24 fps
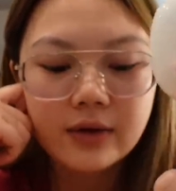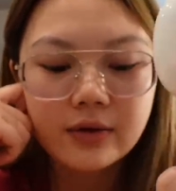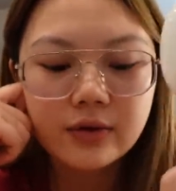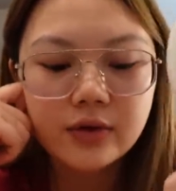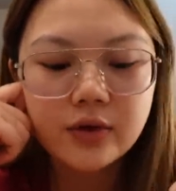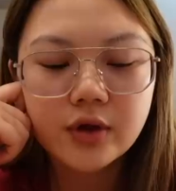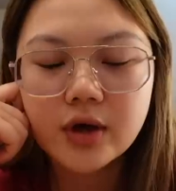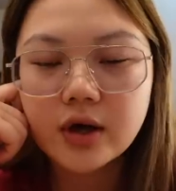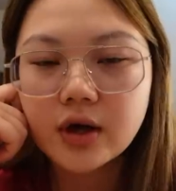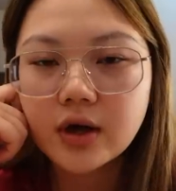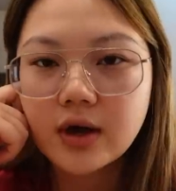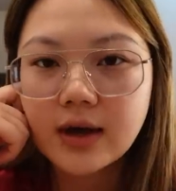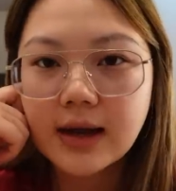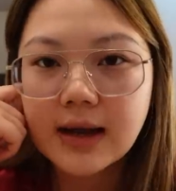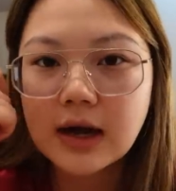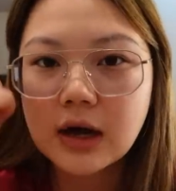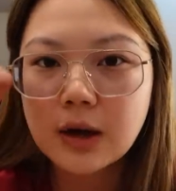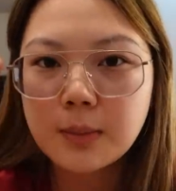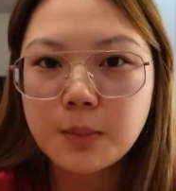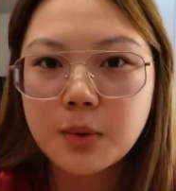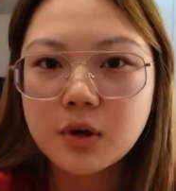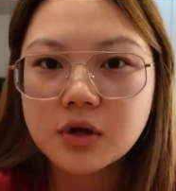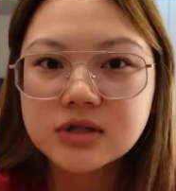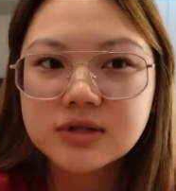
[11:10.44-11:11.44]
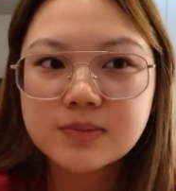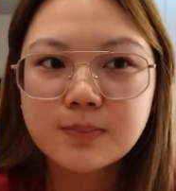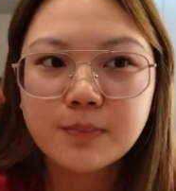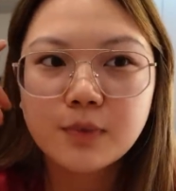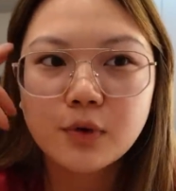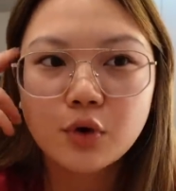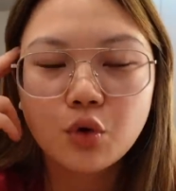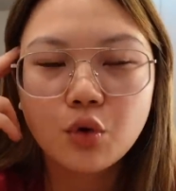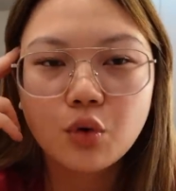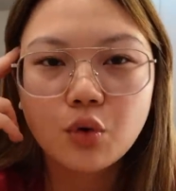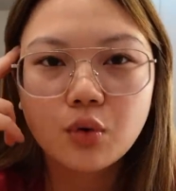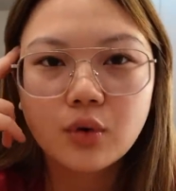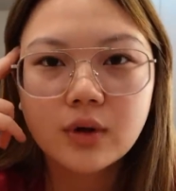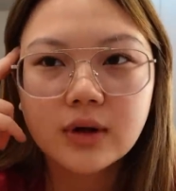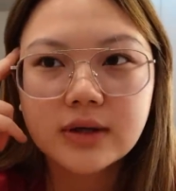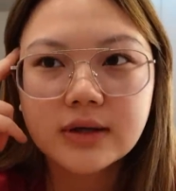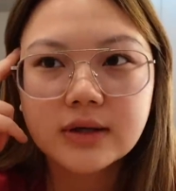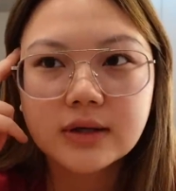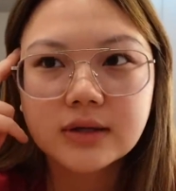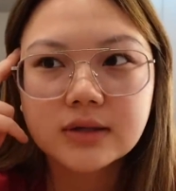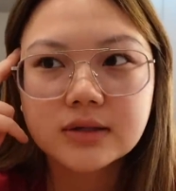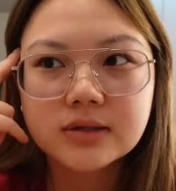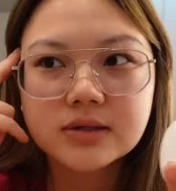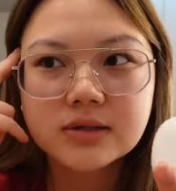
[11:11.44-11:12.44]
the AirPods Pro
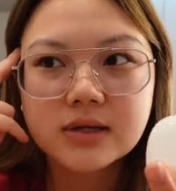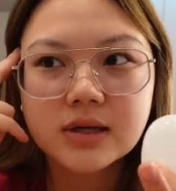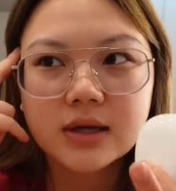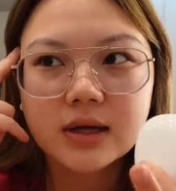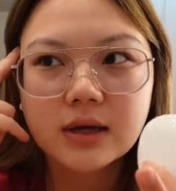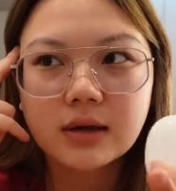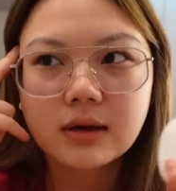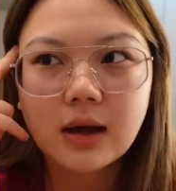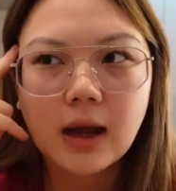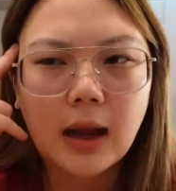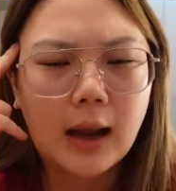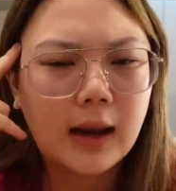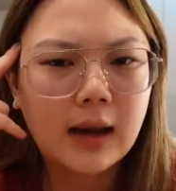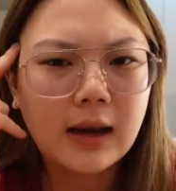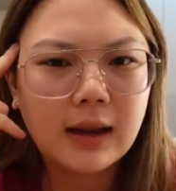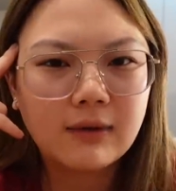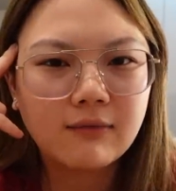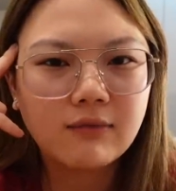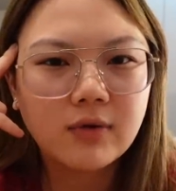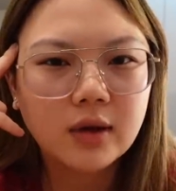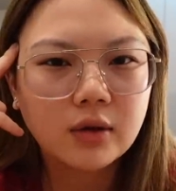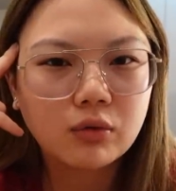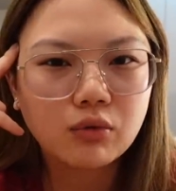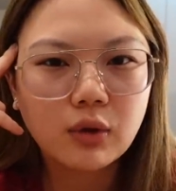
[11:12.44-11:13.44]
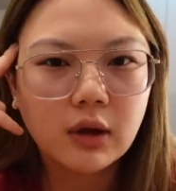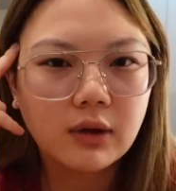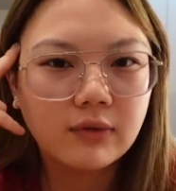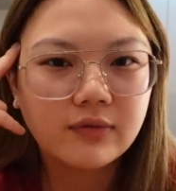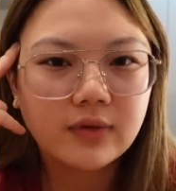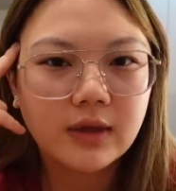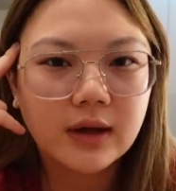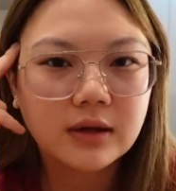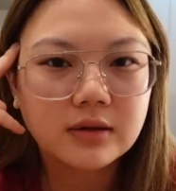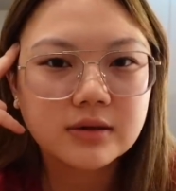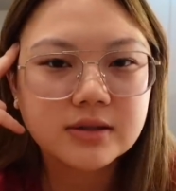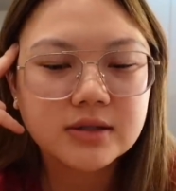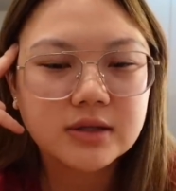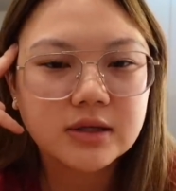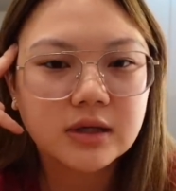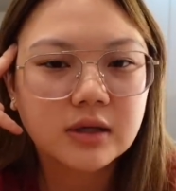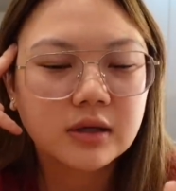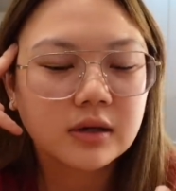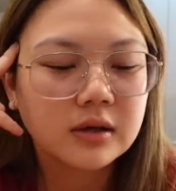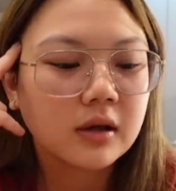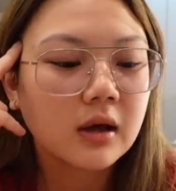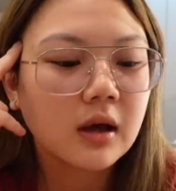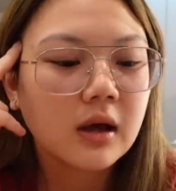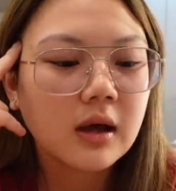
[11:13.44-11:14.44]
is like
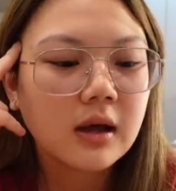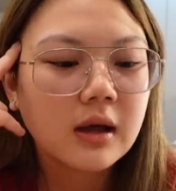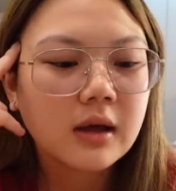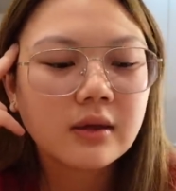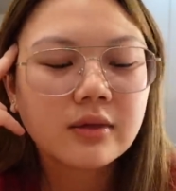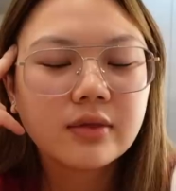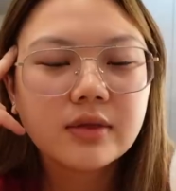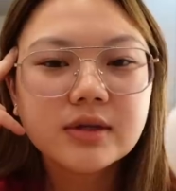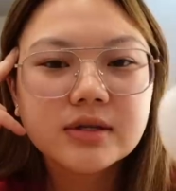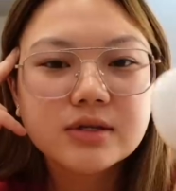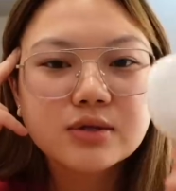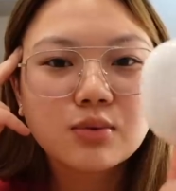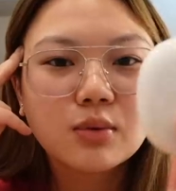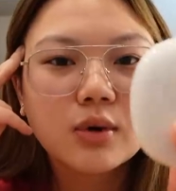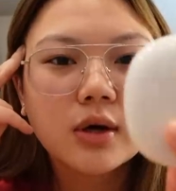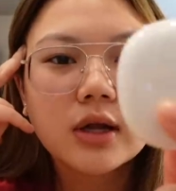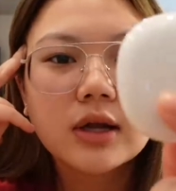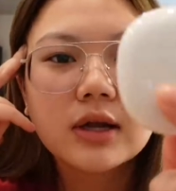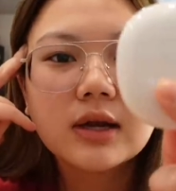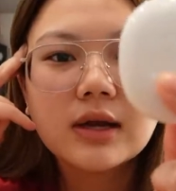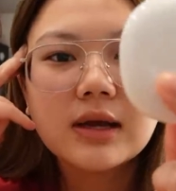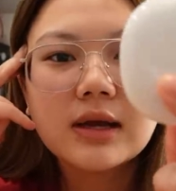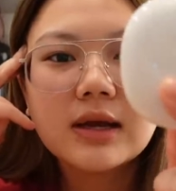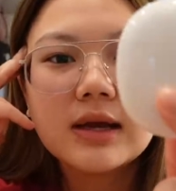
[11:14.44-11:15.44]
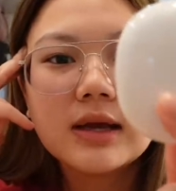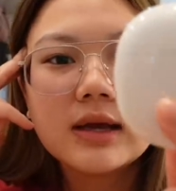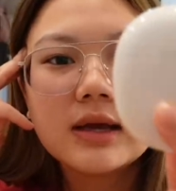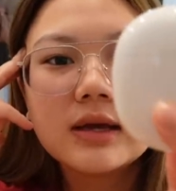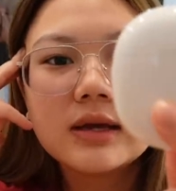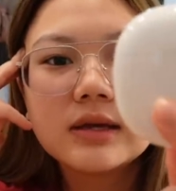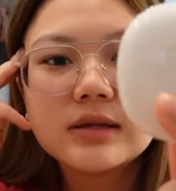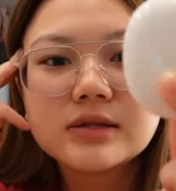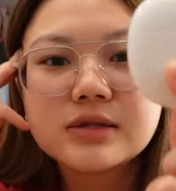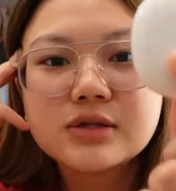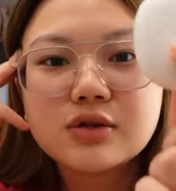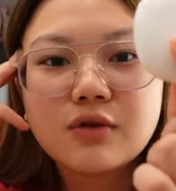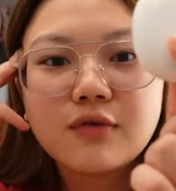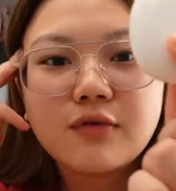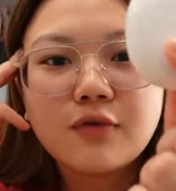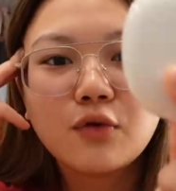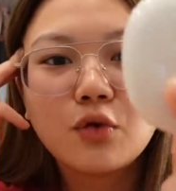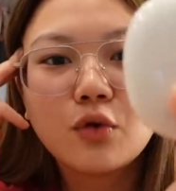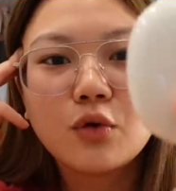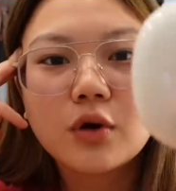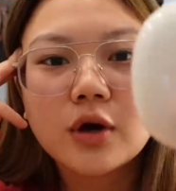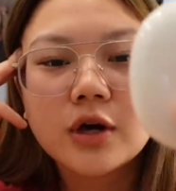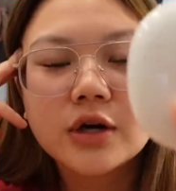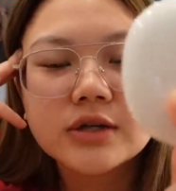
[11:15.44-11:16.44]
11,000-12,000. This one is, of
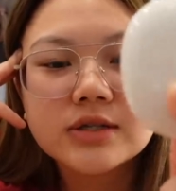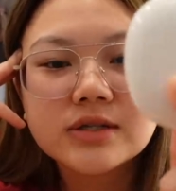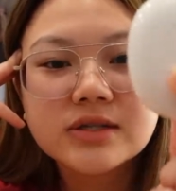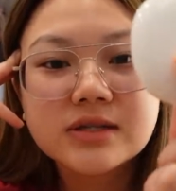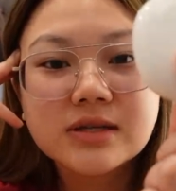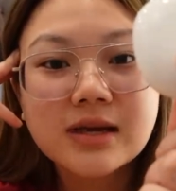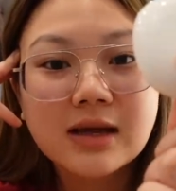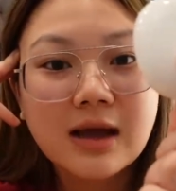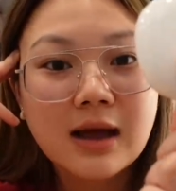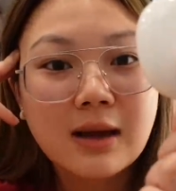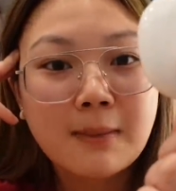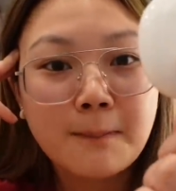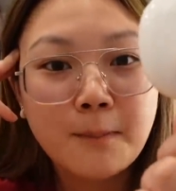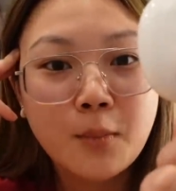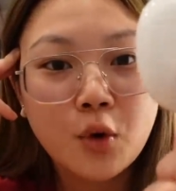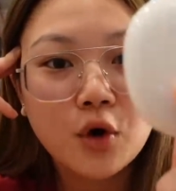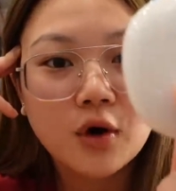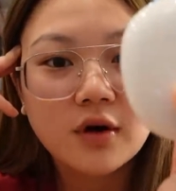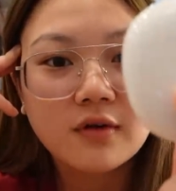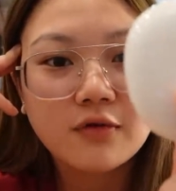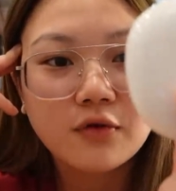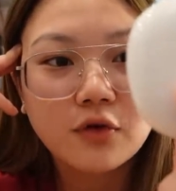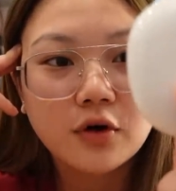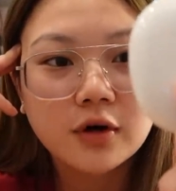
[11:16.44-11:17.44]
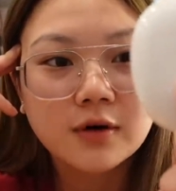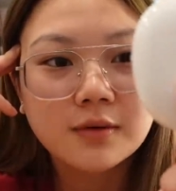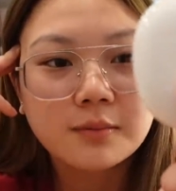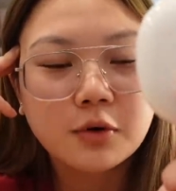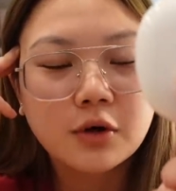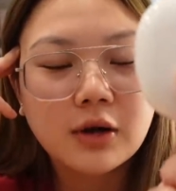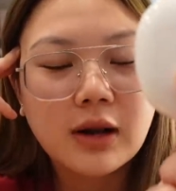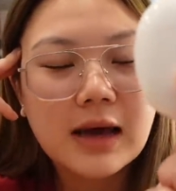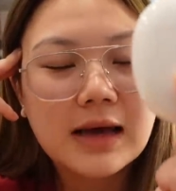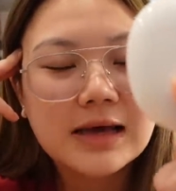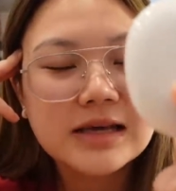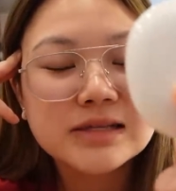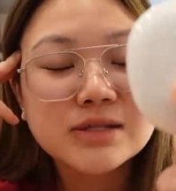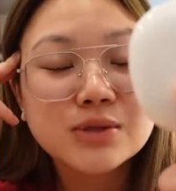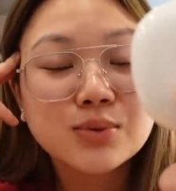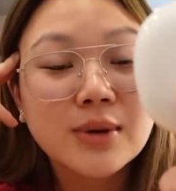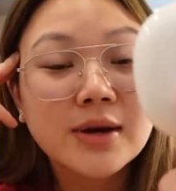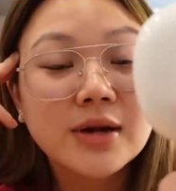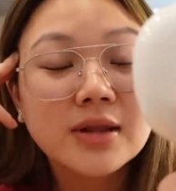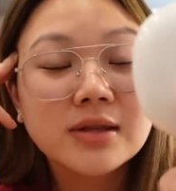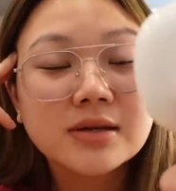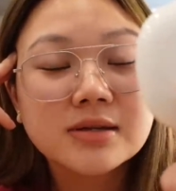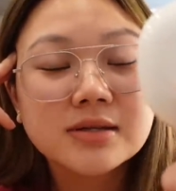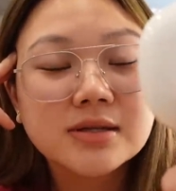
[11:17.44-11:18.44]
course, more affordable. I
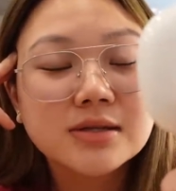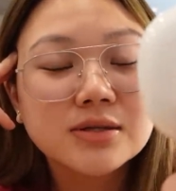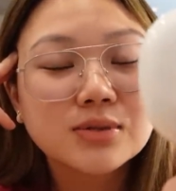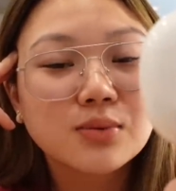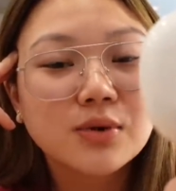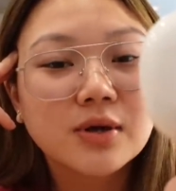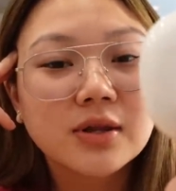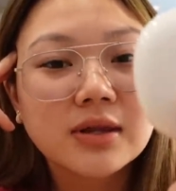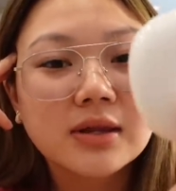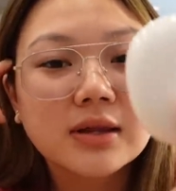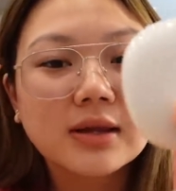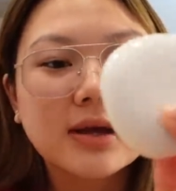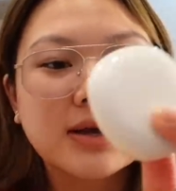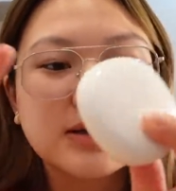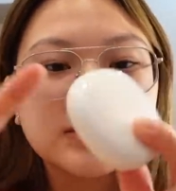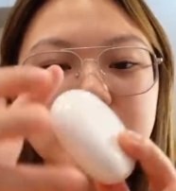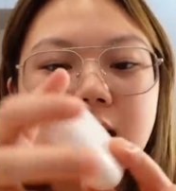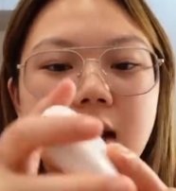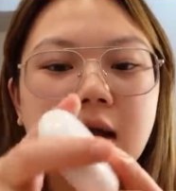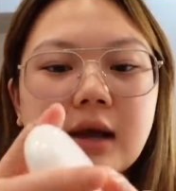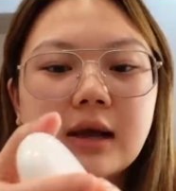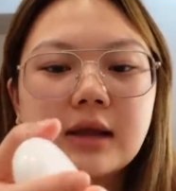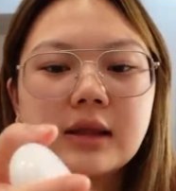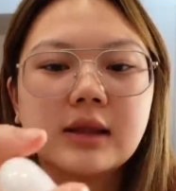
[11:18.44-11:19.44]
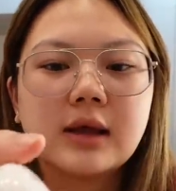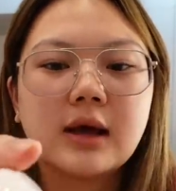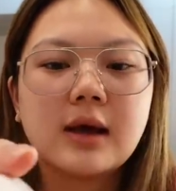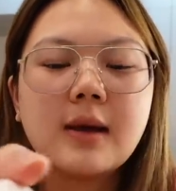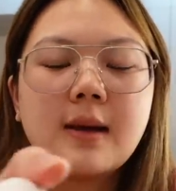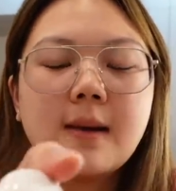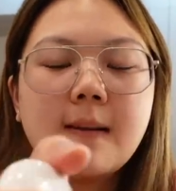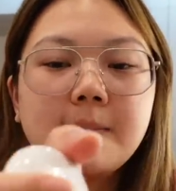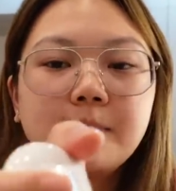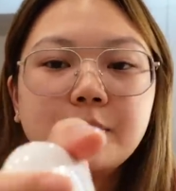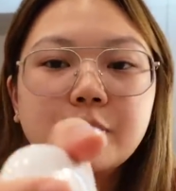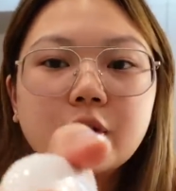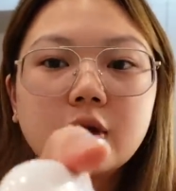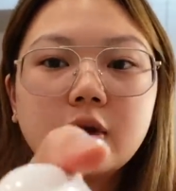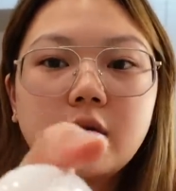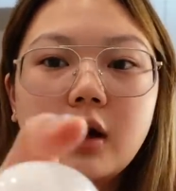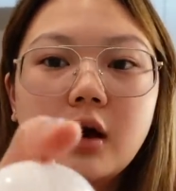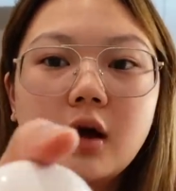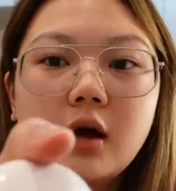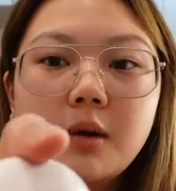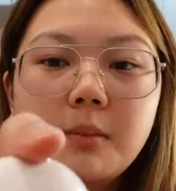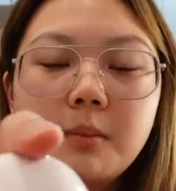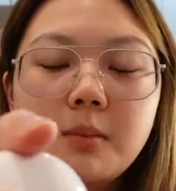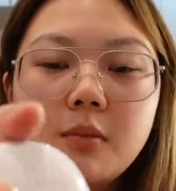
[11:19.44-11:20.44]
swear, this is worth it, guys. Ang ganda.
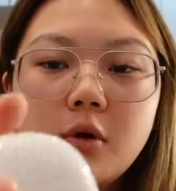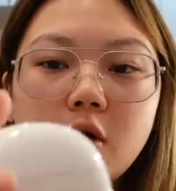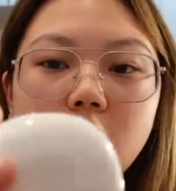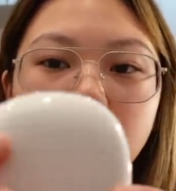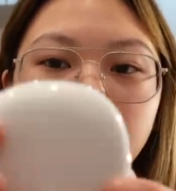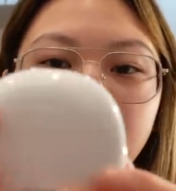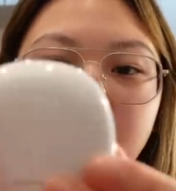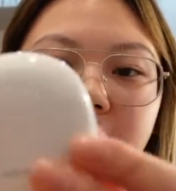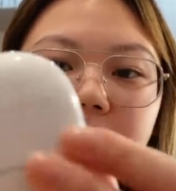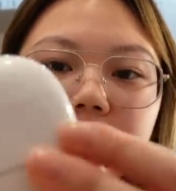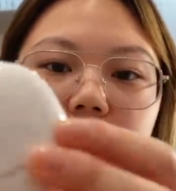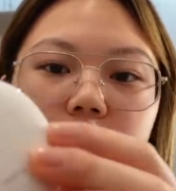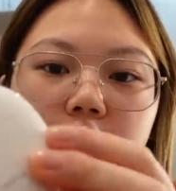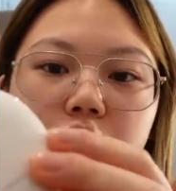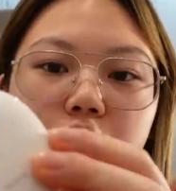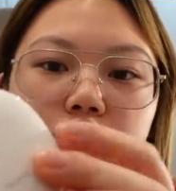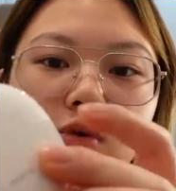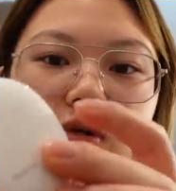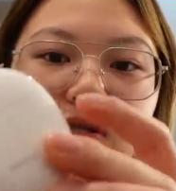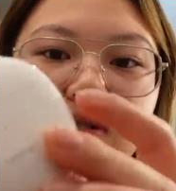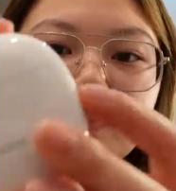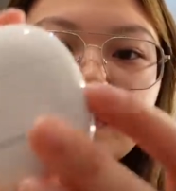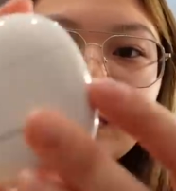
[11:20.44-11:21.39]
All you have to do is